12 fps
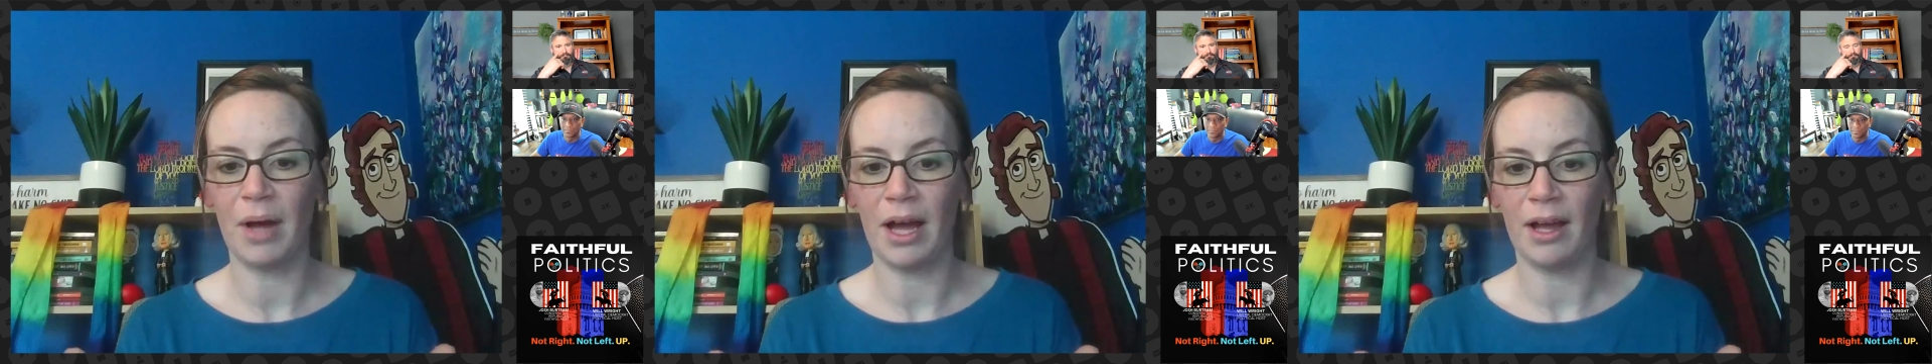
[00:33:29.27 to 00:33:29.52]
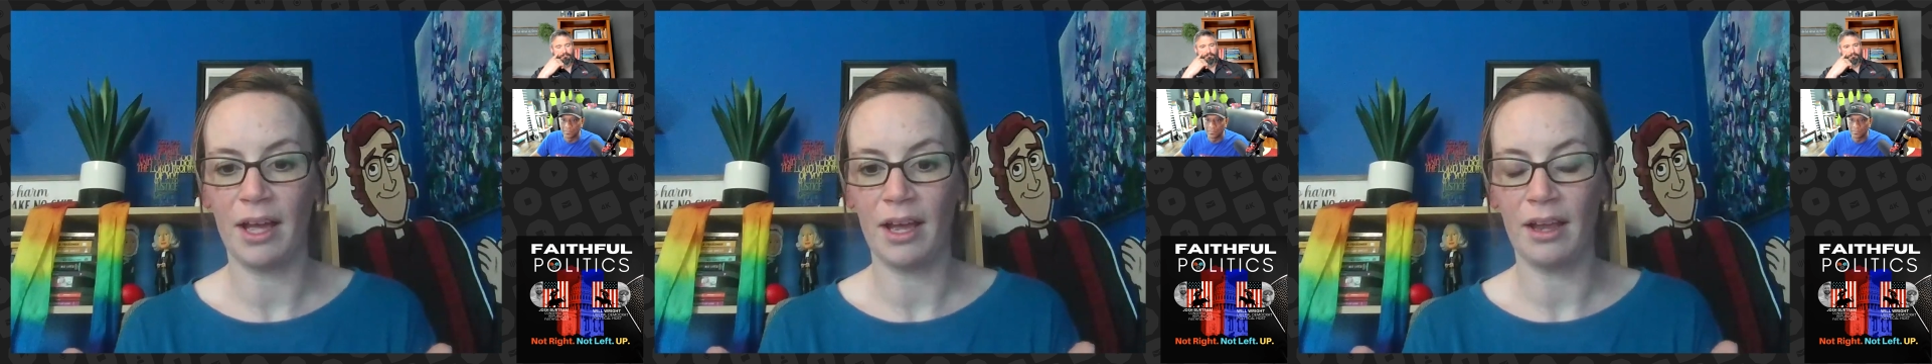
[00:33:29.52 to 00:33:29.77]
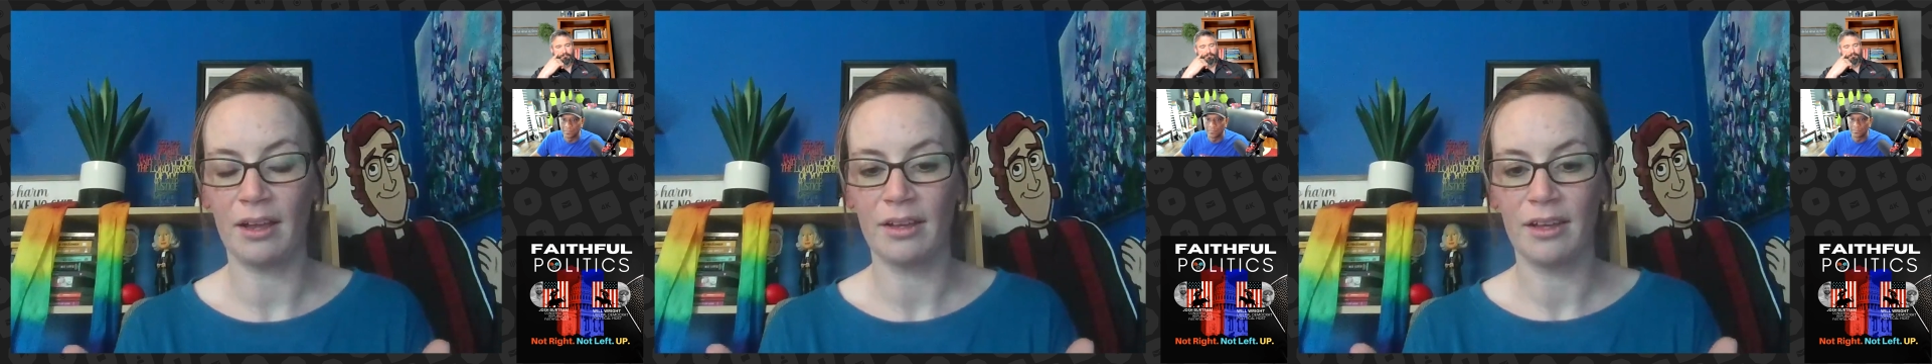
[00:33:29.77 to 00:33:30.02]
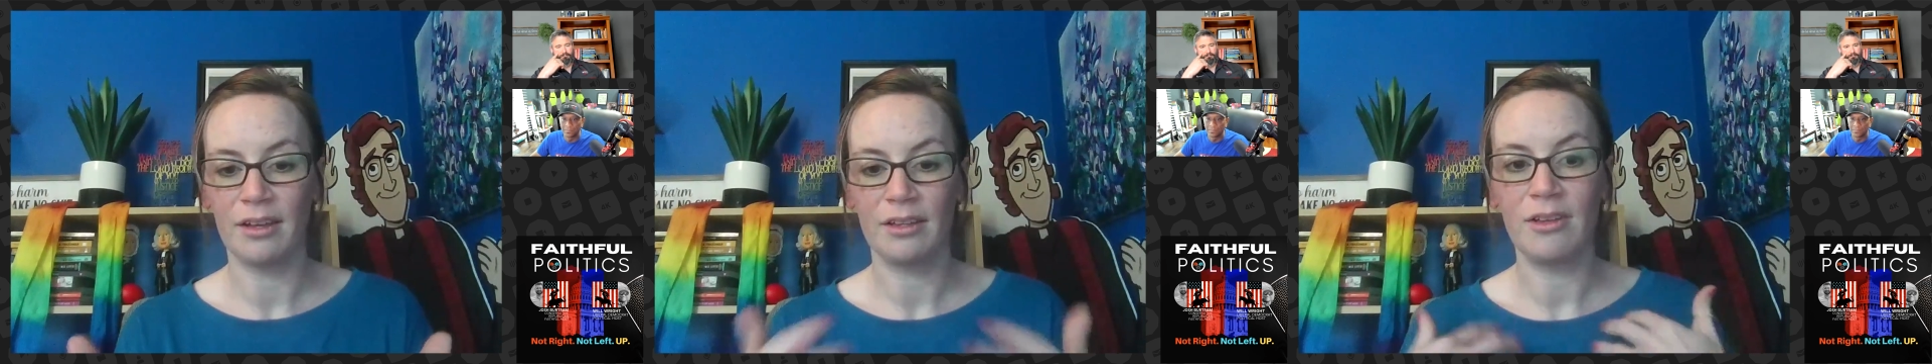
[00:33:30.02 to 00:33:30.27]
by
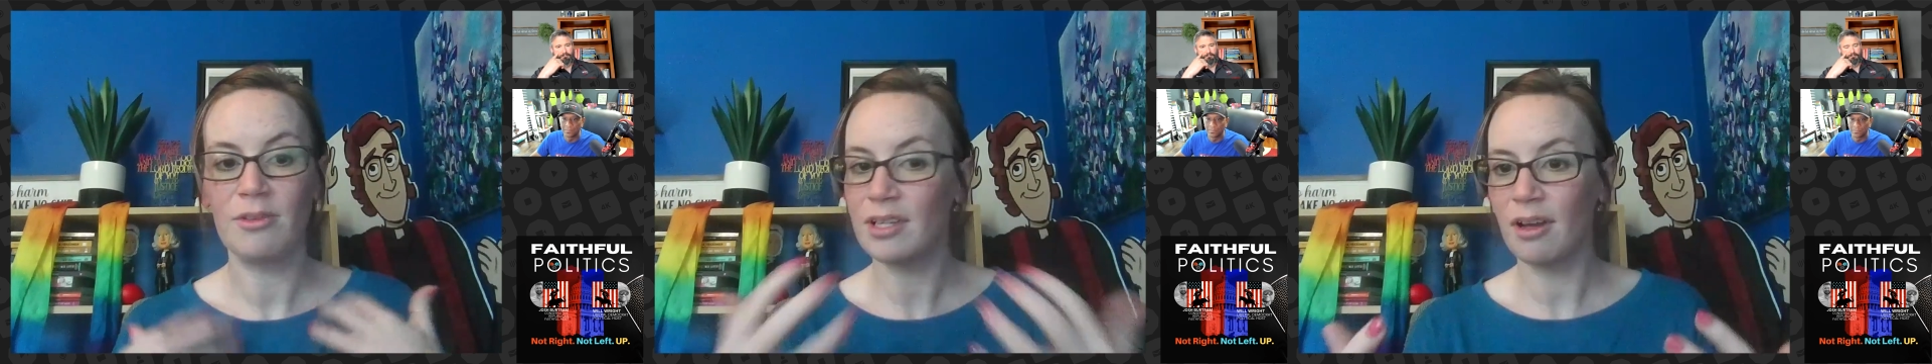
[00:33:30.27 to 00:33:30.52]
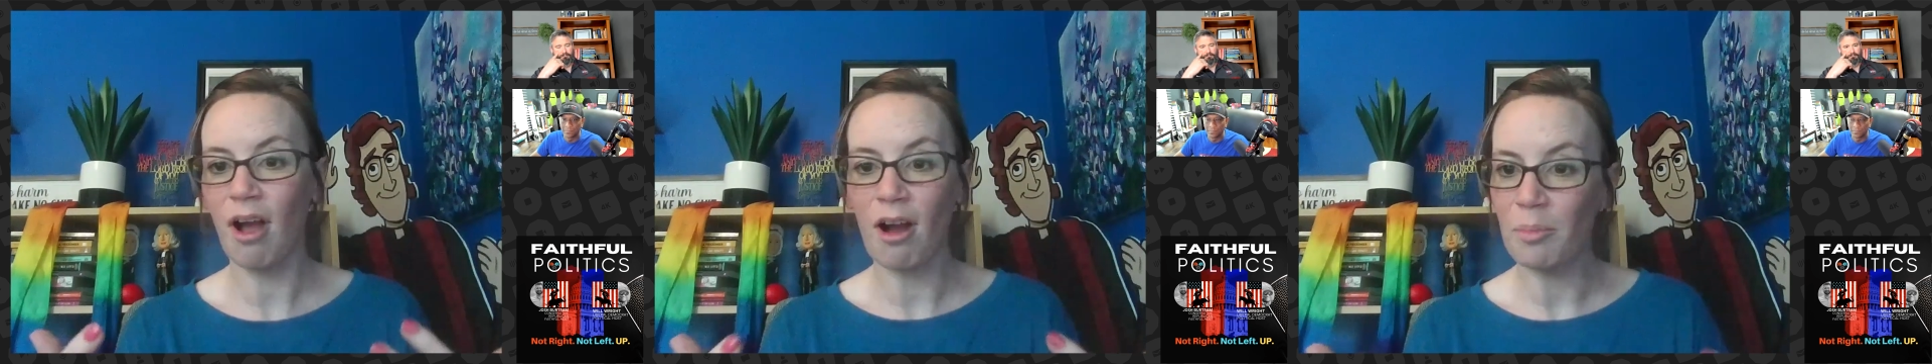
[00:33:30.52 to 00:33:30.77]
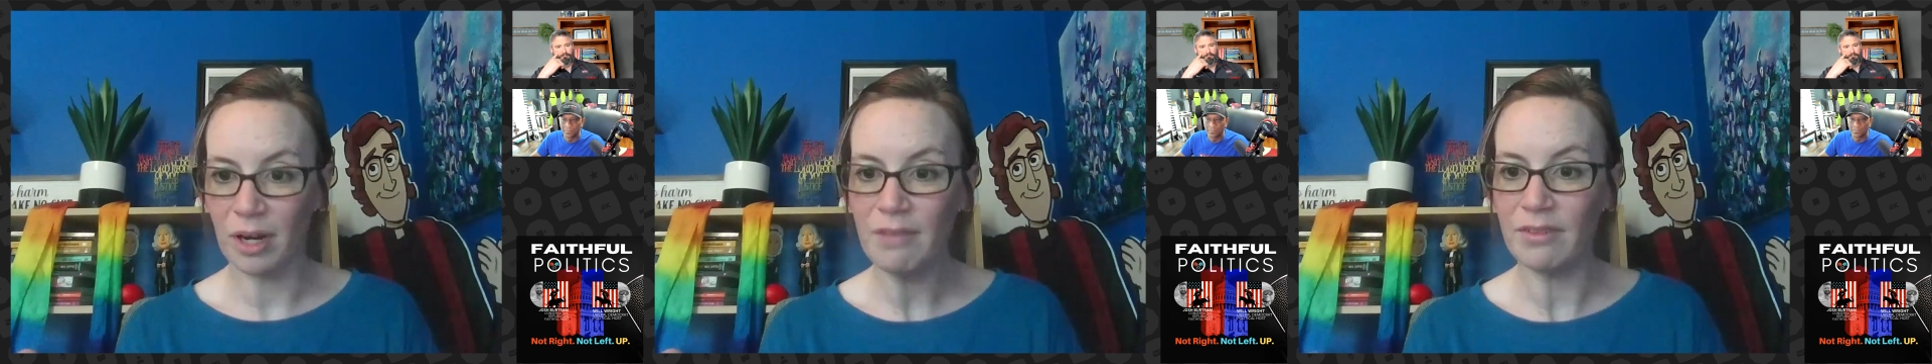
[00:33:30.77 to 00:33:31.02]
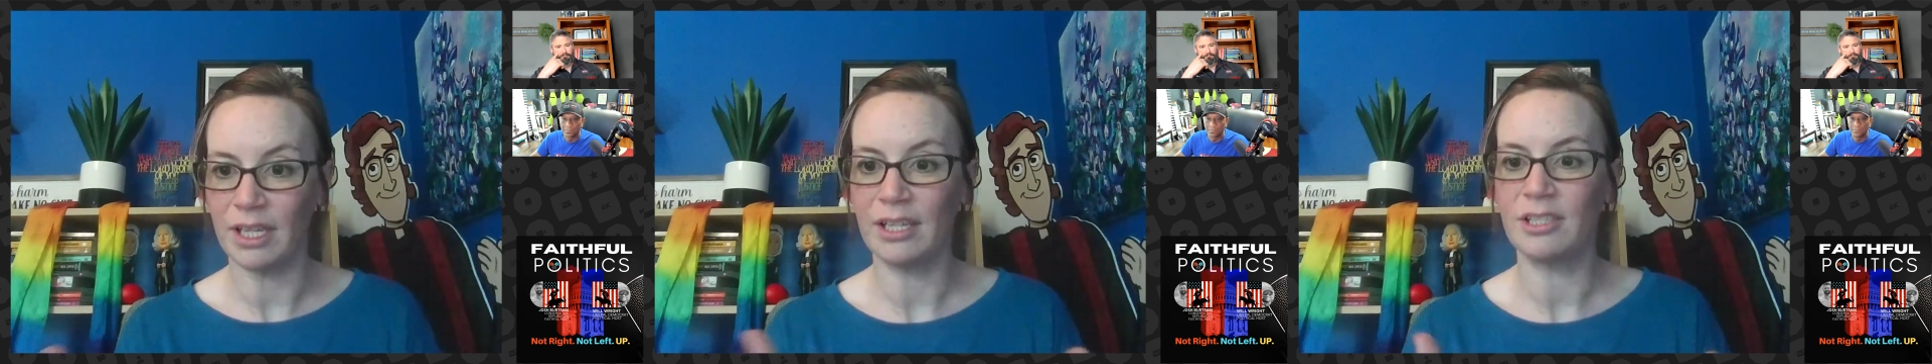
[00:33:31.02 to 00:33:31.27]
using our
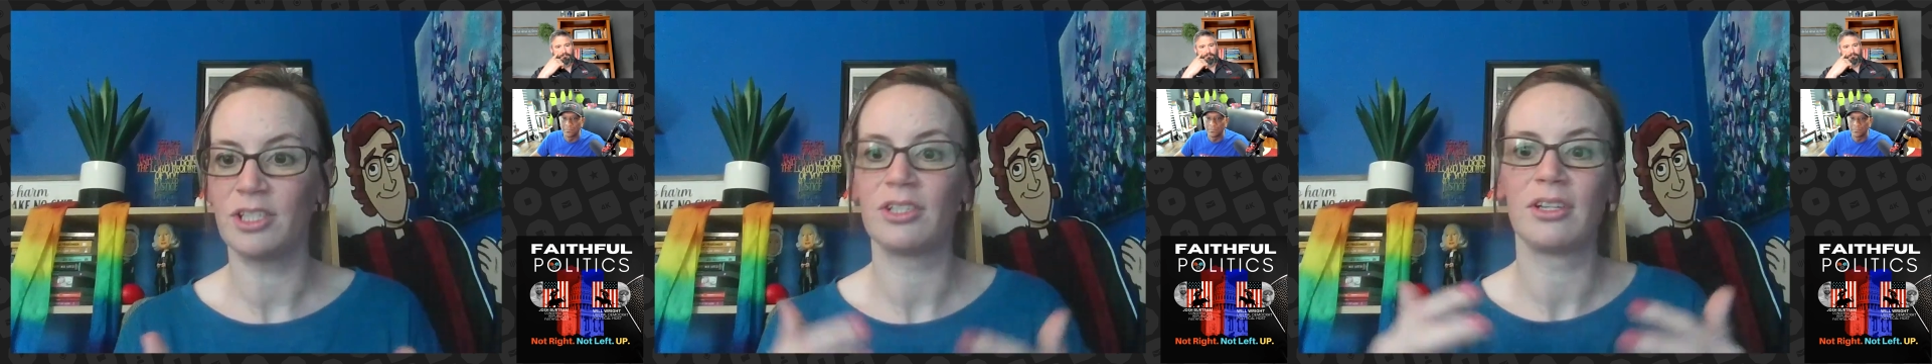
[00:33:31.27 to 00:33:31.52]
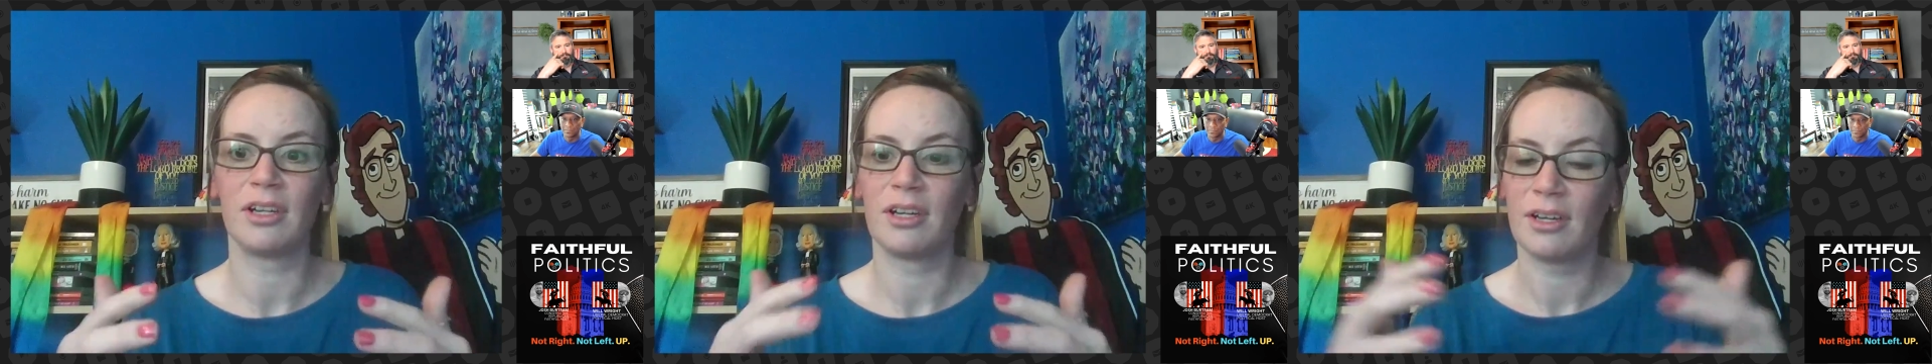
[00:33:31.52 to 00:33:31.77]
privilege